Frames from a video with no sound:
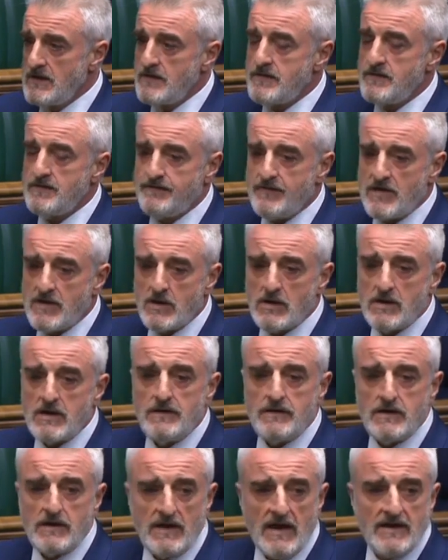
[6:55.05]
The figure
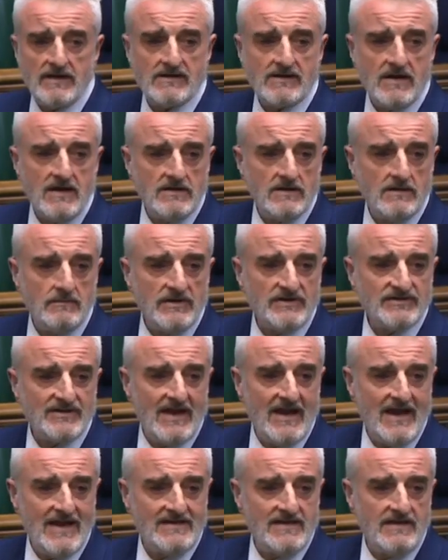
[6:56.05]
in the United Kingdom is
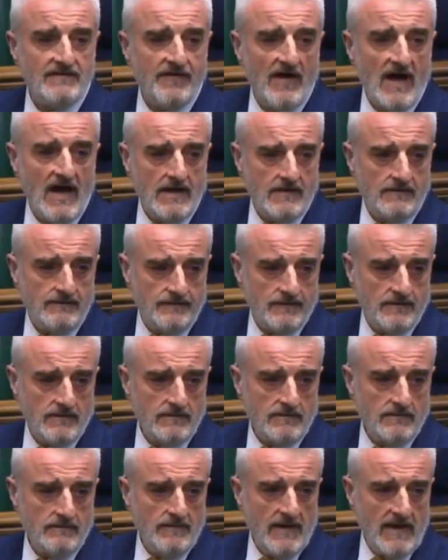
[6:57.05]
85
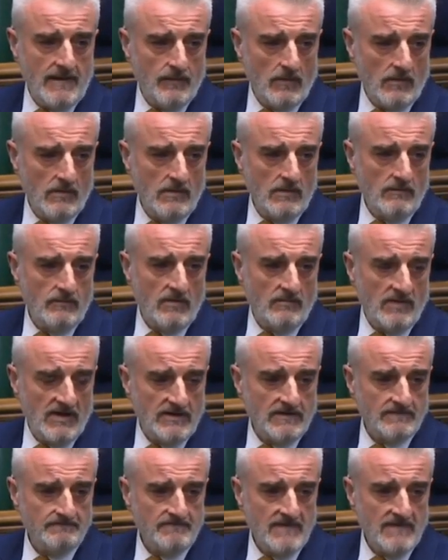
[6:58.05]
people per million.